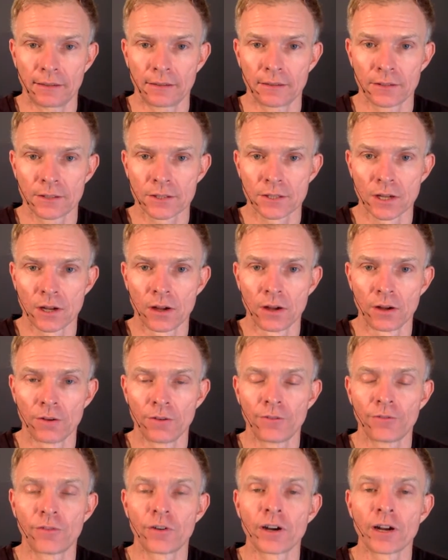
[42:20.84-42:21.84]
So
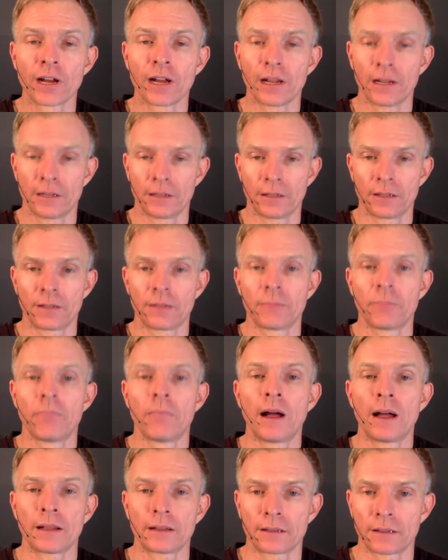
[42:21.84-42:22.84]

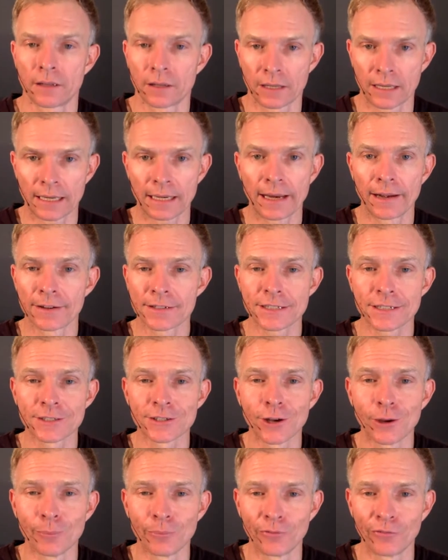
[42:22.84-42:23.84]
the clearest
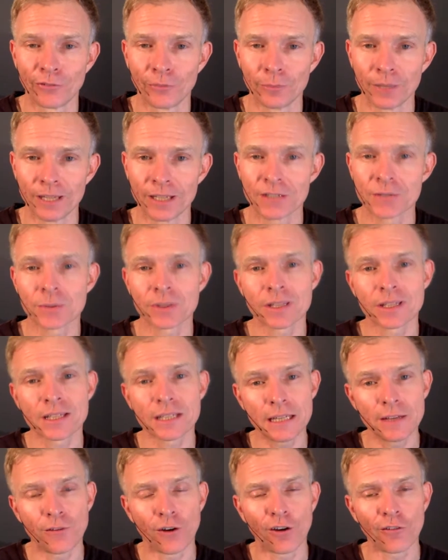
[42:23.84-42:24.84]
example for me is with the
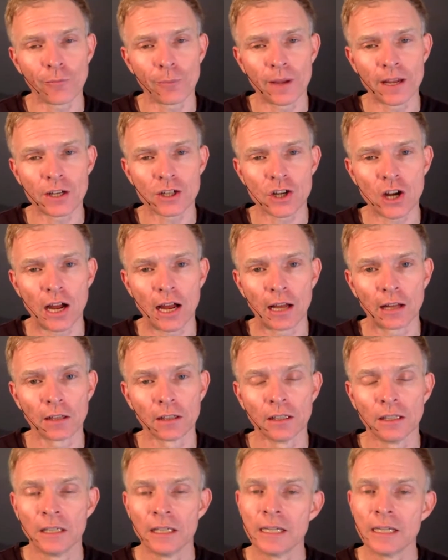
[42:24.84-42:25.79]
Steve Hofmeyr trial.